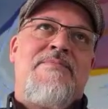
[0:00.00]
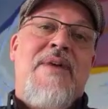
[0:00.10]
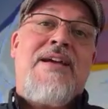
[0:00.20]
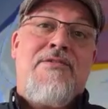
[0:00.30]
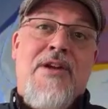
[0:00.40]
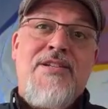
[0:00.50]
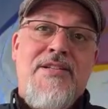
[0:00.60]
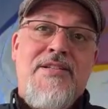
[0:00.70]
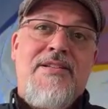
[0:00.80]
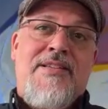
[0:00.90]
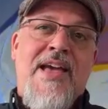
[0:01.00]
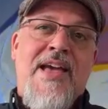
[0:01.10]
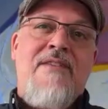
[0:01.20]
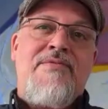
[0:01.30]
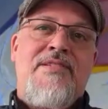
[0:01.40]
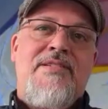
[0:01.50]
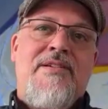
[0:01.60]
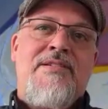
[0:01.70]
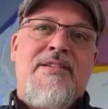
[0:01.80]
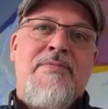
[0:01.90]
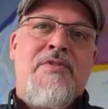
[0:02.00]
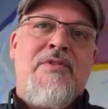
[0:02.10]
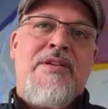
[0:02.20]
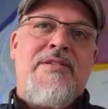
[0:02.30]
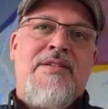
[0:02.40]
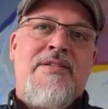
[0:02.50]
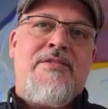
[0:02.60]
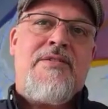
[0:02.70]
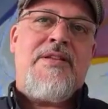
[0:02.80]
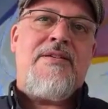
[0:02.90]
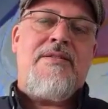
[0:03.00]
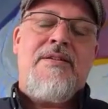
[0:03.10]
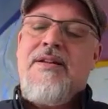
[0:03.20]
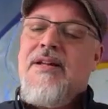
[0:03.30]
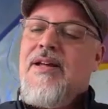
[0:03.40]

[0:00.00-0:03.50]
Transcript: the migration, they have a serious immigration issue there.